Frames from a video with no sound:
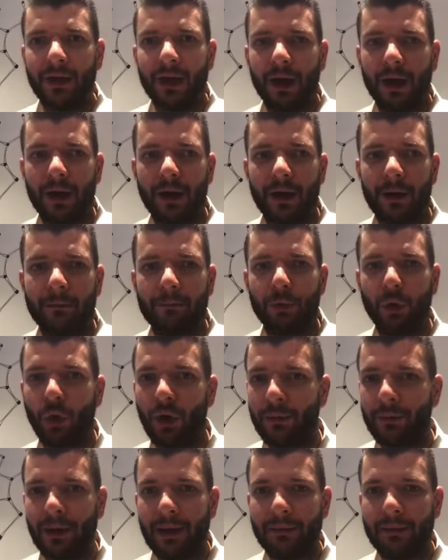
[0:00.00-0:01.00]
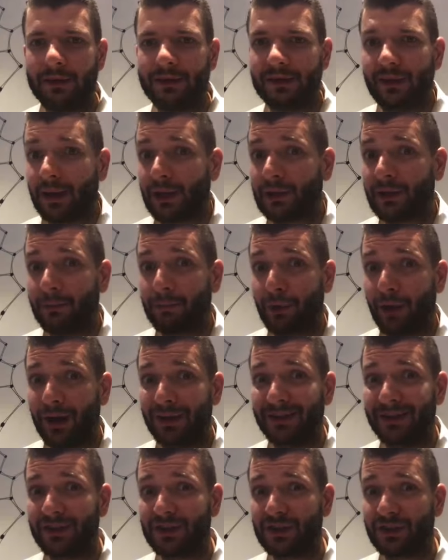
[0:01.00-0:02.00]
Or maybe it's like the
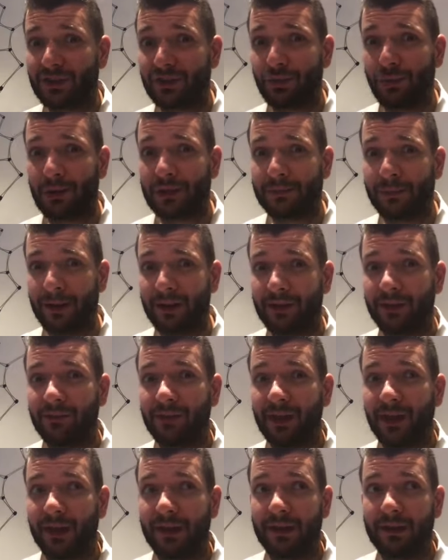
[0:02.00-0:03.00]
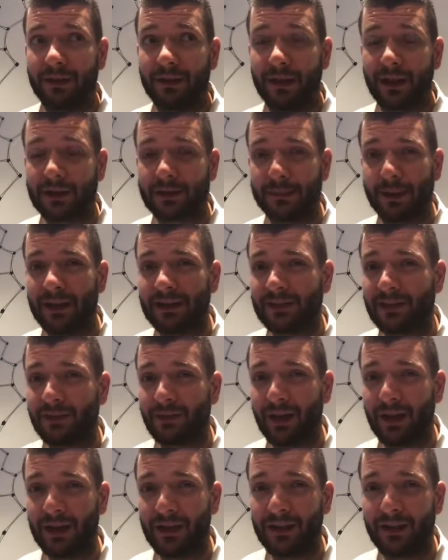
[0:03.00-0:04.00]
price is just too expensive
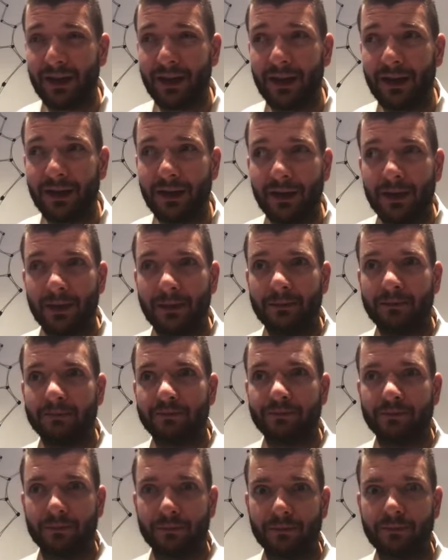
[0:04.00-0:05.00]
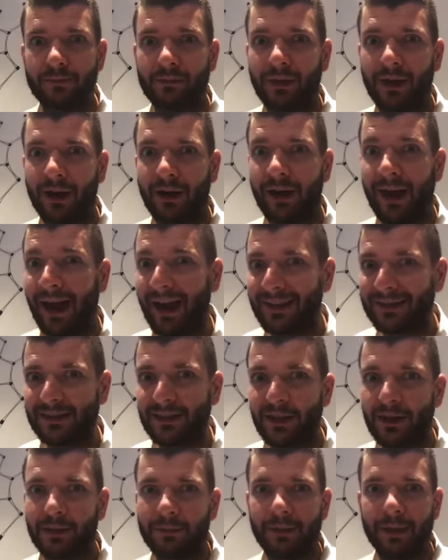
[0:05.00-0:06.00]
and they are
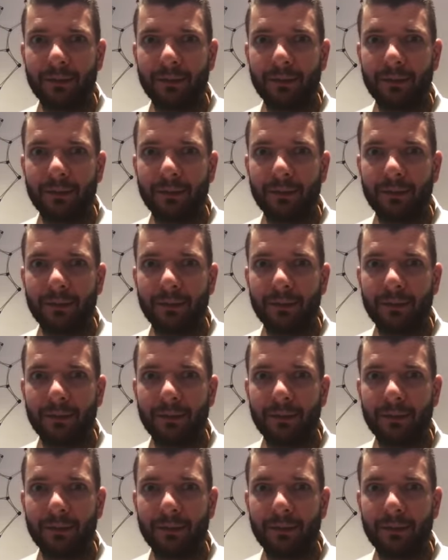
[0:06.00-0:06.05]
hesitant.